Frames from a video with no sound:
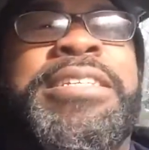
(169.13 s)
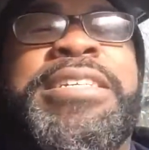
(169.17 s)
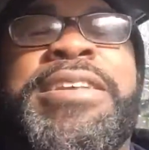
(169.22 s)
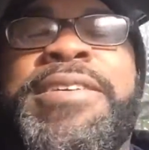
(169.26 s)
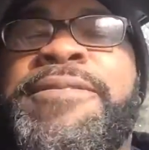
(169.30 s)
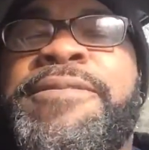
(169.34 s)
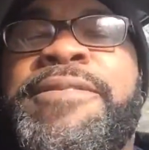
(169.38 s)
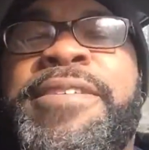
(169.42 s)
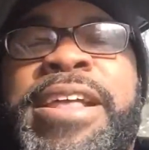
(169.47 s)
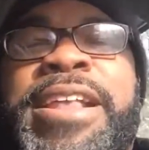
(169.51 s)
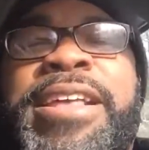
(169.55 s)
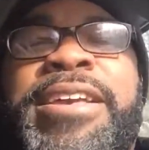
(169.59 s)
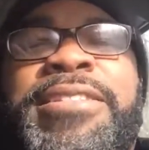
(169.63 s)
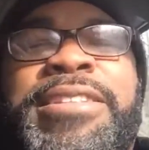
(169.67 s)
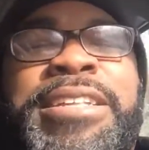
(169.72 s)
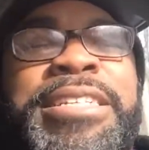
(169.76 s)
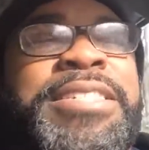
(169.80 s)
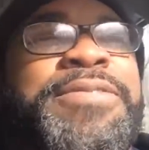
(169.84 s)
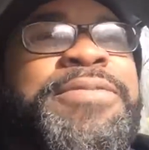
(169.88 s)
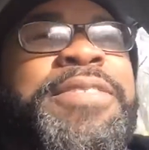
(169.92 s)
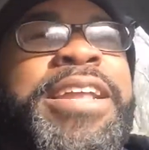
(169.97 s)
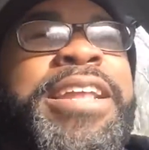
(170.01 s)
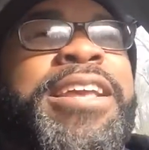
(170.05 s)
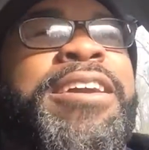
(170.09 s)
this video,
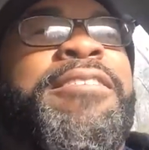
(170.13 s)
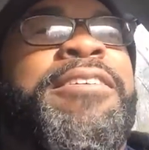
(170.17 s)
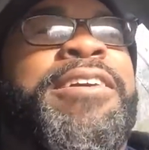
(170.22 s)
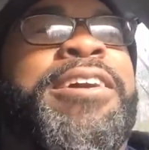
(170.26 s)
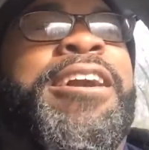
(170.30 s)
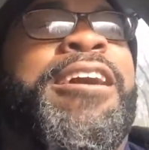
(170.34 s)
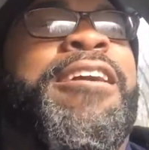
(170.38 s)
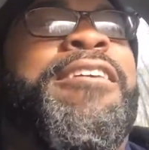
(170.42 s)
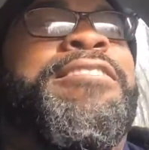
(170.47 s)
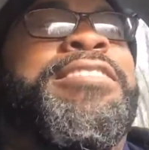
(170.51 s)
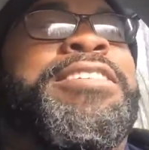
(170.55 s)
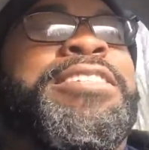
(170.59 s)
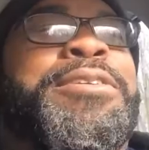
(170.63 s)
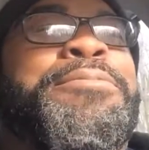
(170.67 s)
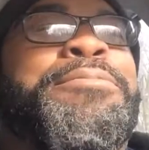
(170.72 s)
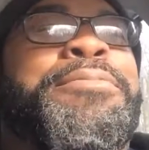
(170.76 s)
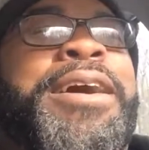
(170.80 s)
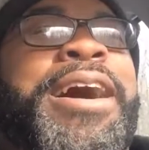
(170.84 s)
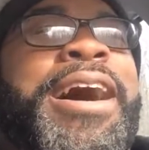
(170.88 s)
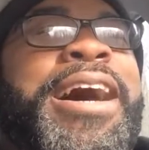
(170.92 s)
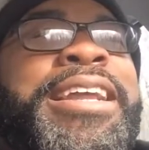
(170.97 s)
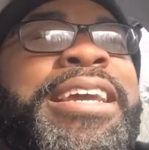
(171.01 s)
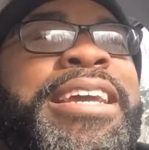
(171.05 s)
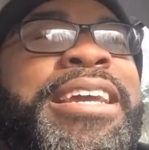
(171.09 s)
this video encouraged
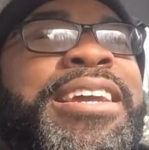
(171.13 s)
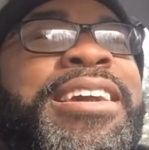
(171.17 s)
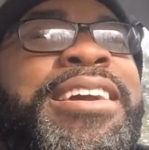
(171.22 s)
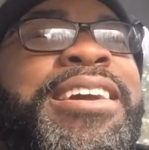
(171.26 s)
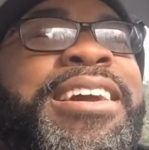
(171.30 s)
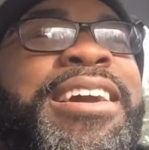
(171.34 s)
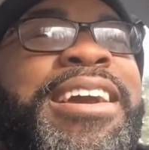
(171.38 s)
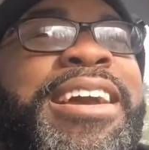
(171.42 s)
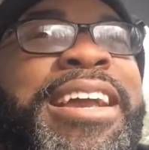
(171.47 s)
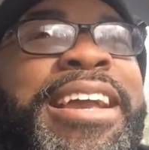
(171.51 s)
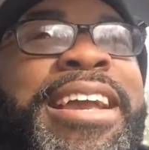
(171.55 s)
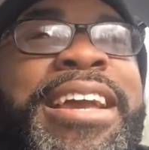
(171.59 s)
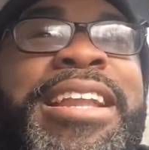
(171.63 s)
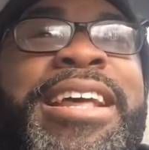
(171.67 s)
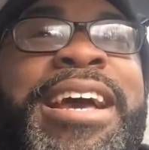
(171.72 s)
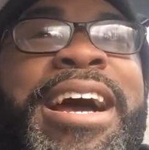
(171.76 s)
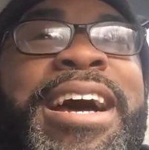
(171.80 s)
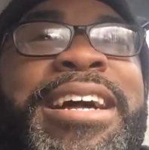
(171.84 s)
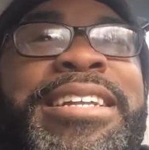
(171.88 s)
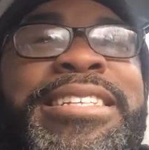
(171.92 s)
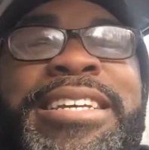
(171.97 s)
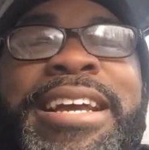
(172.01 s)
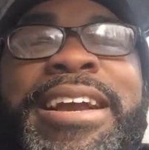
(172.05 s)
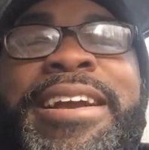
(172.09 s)
somebody. Get
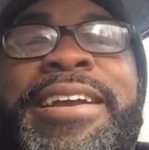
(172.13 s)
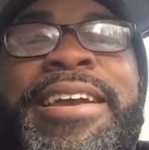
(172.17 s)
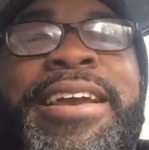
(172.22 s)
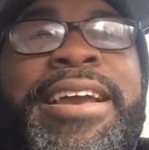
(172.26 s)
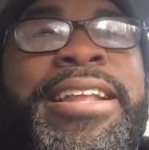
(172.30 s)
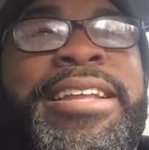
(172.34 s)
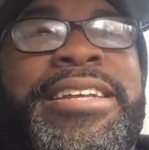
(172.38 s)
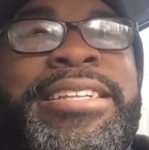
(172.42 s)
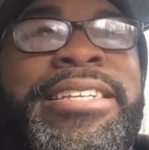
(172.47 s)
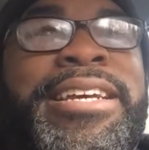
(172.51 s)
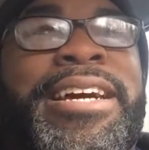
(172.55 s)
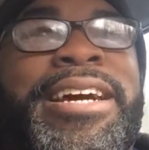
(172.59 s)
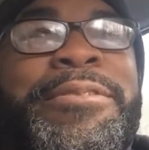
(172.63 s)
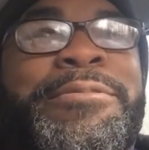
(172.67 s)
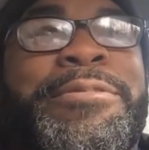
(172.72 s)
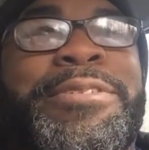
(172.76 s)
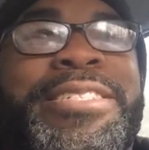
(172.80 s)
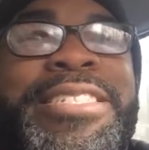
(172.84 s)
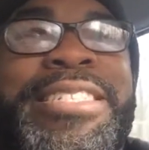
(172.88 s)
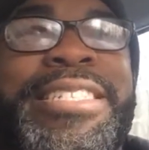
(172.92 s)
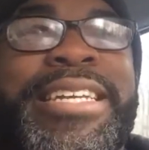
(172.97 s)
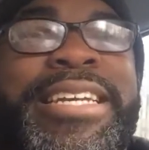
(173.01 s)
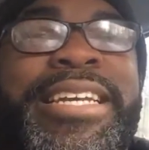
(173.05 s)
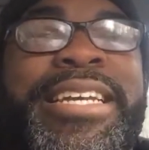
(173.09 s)
out there and get it done.
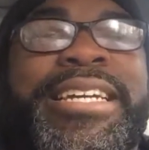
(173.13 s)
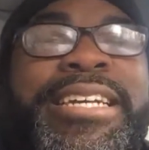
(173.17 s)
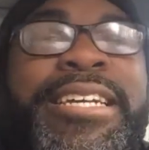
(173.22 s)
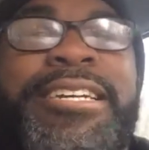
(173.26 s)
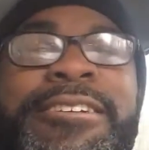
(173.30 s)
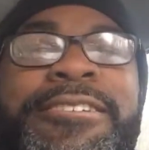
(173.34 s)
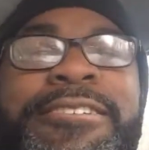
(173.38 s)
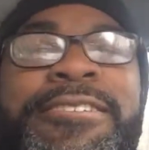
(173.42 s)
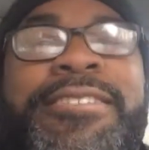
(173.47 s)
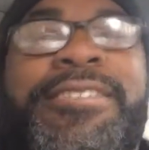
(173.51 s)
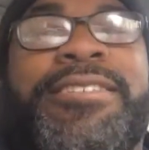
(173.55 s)
We'll see you.